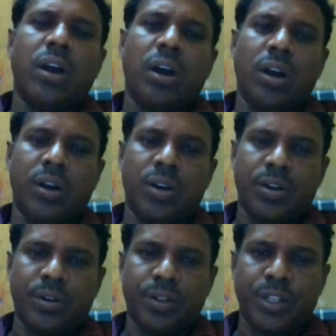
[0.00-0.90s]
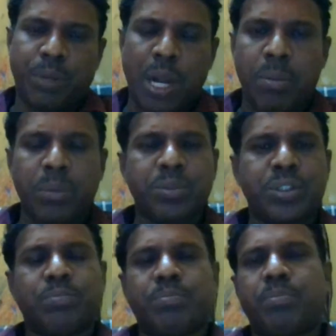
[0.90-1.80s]
the
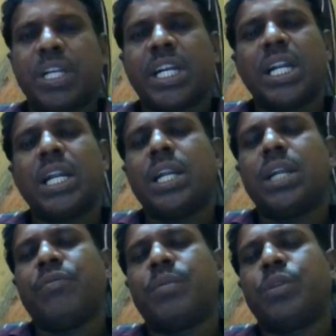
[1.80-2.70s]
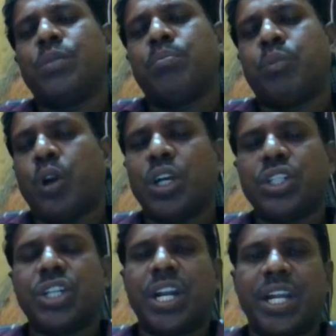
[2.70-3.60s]
problems, particularly from the
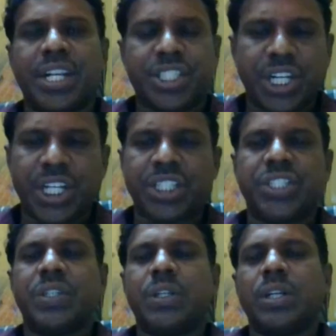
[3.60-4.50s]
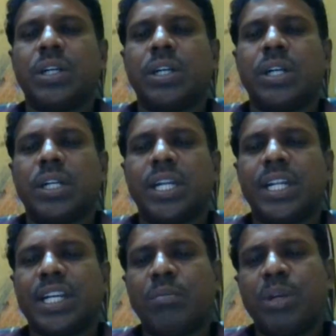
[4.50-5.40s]
production and exchange,
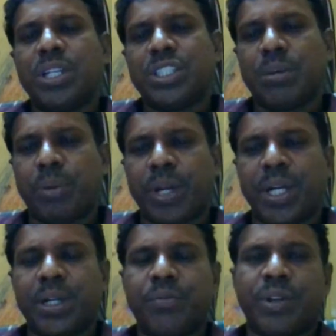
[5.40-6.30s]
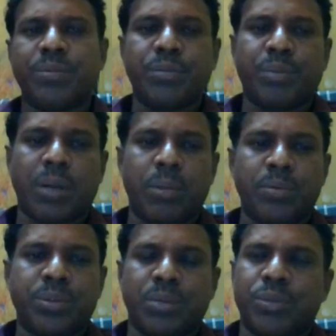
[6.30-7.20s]
that can be separated from the
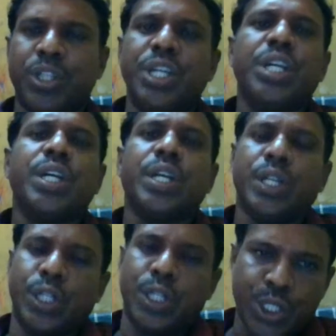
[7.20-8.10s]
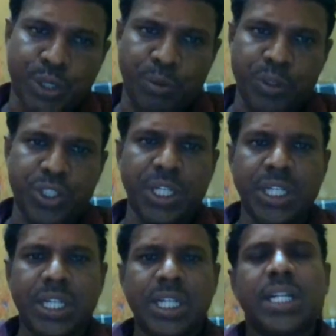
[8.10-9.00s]
problems of the distribution.
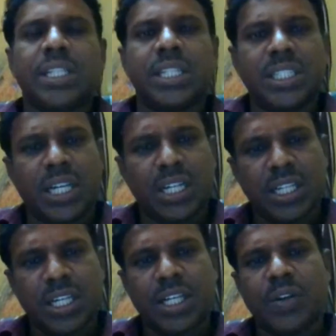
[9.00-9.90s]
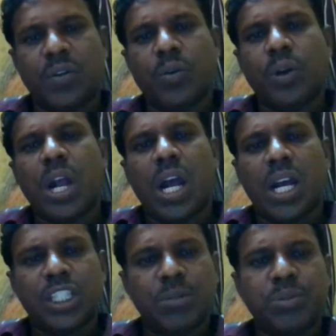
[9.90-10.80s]
These are the
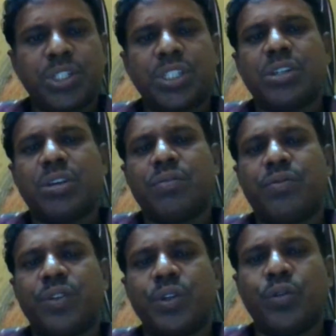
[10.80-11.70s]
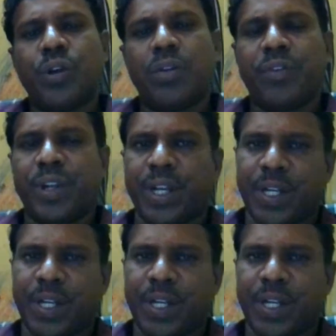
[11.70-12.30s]
assumptions of new welfare